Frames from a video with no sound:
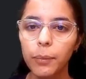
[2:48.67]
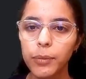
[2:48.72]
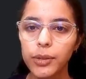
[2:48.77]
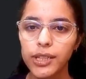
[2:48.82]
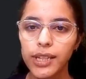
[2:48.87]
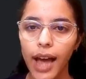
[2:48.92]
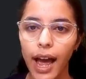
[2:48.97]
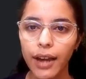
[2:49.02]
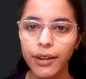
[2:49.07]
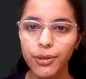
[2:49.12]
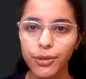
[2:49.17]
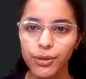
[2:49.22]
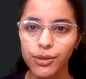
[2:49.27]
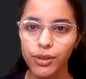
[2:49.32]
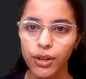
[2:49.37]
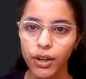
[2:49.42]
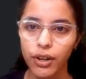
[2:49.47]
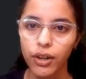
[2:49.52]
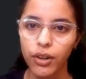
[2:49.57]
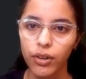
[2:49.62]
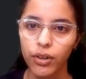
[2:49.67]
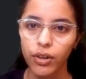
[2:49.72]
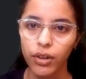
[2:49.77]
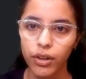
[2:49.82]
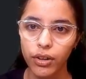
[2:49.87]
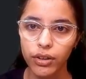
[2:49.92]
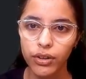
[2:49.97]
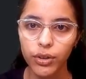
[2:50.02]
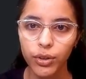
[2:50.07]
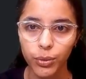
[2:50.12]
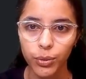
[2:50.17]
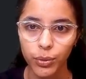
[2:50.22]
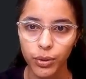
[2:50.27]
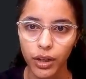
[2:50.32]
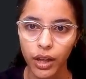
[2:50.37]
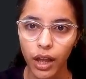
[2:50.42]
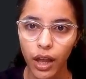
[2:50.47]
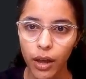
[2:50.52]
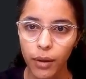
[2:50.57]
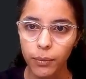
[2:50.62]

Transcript: potatoes are grown.